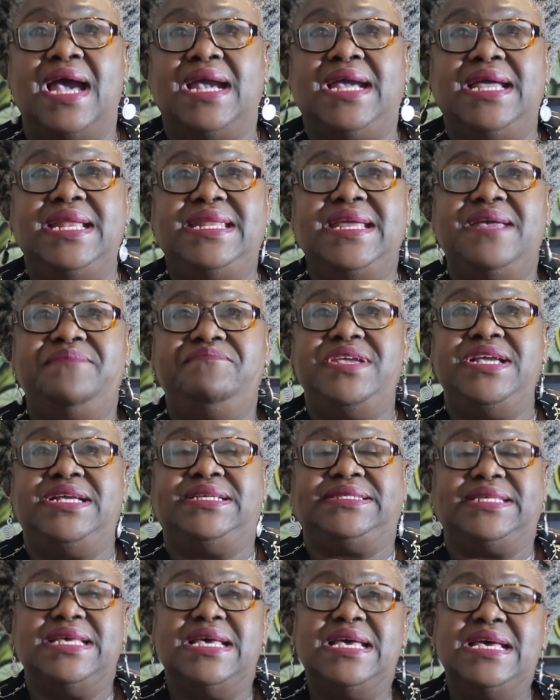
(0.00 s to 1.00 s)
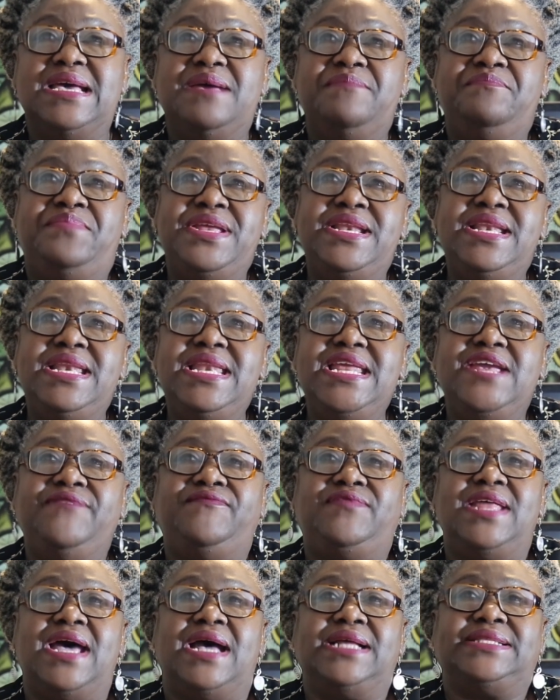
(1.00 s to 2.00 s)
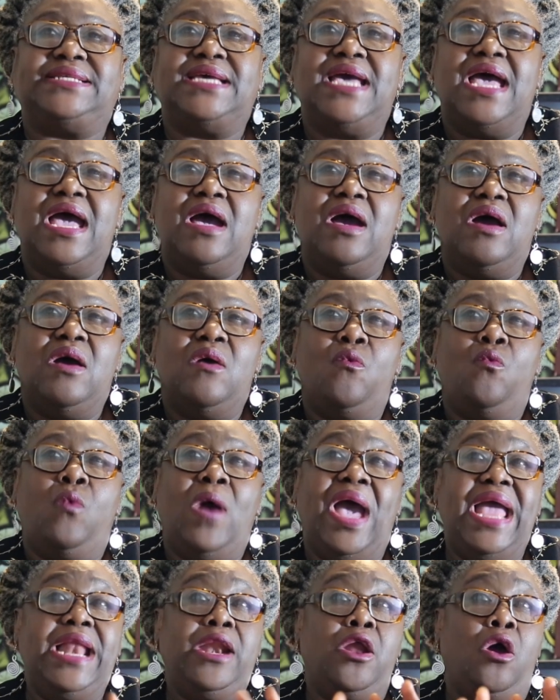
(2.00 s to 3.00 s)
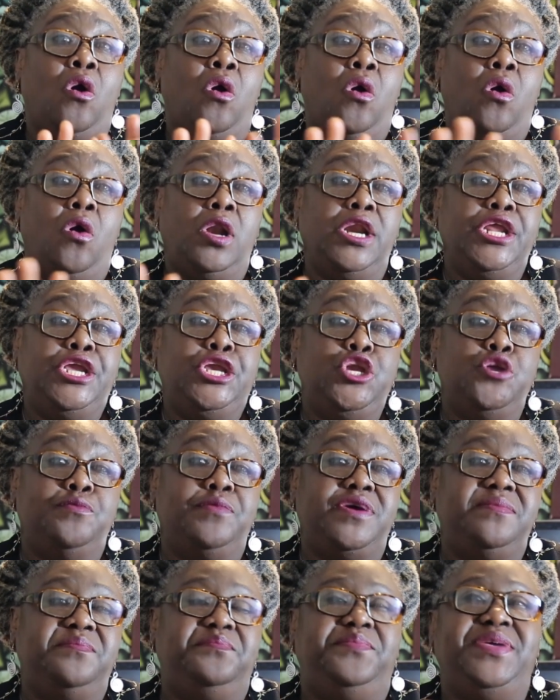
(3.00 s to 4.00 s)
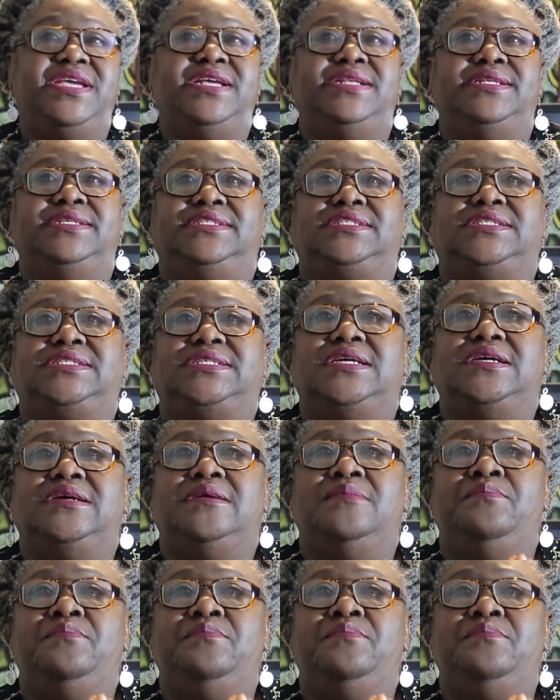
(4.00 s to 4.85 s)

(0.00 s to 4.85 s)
academics believe that while all human beings